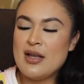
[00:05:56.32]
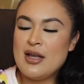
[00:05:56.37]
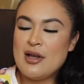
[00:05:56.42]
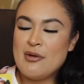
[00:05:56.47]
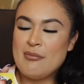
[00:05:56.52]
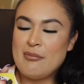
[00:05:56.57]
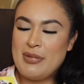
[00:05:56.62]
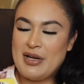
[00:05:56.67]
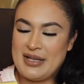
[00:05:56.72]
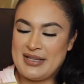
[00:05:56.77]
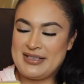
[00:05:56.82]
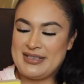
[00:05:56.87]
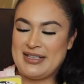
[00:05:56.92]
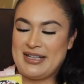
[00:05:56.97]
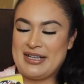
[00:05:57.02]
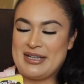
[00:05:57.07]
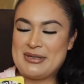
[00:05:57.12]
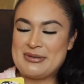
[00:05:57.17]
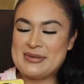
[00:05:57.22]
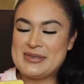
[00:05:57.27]
But
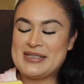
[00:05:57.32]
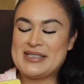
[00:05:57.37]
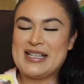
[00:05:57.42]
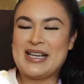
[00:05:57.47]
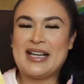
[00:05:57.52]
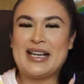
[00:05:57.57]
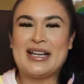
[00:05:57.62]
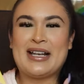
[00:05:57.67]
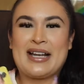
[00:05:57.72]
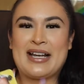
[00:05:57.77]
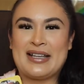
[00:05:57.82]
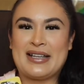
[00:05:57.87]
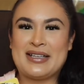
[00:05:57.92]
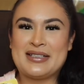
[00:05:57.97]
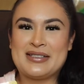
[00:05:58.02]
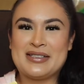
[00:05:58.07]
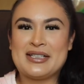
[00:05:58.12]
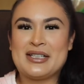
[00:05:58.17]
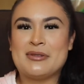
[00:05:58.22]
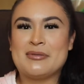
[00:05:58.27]
like I was saying, I
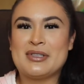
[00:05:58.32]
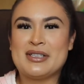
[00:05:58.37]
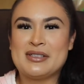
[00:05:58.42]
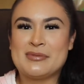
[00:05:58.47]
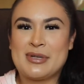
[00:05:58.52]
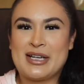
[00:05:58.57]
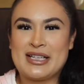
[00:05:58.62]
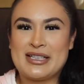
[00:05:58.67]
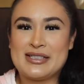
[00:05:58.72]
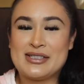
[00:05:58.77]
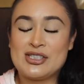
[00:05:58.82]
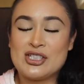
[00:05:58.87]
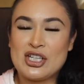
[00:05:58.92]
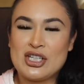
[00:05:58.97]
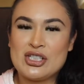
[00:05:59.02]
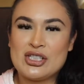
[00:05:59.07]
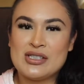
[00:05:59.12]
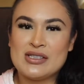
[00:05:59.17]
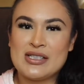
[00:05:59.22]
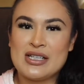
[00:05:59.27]
like to keep these by his
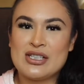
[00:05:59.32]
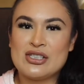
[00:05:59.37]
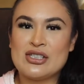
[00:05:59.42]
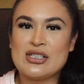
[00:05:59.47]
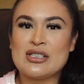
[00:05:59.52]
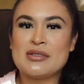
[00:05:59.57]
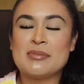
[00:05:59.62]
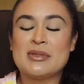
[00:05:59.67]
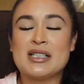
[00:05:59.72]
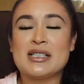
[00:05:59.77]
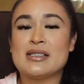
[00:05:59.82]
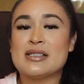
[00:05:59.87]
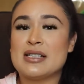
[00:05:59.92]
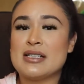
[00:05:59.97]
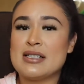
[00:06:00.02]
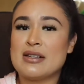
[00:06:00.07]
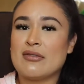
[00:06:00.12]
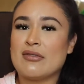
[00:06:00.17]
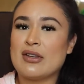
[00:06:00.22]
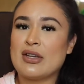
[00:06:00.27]
changing station because they
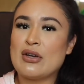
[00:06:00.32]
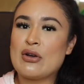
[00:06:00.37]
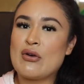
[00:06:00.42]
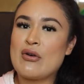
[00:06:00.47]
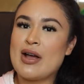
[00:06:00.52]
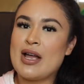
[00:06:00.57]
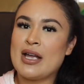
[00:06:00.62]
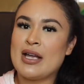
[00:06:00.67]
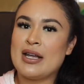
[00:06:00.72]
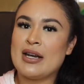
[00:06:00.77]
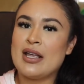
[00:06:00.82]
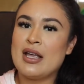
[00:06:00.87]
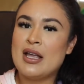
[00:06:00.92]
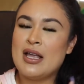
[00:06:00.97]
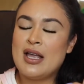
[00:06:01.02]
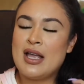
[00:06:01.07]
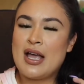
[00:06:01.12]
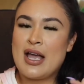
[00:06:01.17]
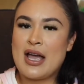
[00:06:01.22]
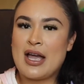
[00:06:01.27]
definitely go ahead
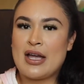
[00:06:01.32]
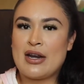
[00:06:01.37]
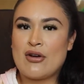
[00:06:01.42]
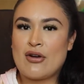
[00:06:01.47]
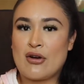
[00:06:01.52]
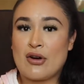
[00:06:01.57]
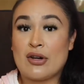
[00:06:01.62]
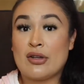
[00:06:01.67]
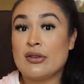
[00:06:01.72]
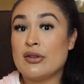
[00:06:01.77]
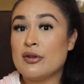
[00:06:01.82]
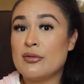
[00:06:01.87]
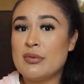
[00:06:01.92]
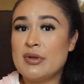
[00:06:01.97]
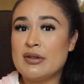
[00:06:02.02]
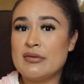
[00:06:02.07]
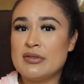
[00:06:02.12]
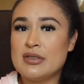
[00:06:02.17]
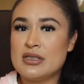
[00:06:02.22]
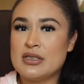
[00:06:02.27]
and are a little
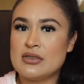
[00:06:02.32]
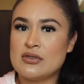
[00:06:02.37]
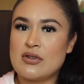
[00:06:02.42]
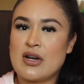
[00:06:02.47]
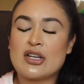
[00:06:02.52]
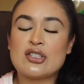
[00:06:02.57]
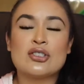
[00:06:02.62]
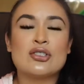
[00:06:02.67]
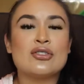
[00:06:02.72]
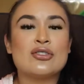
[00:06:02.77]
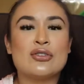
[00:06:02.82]
bit of a distraction to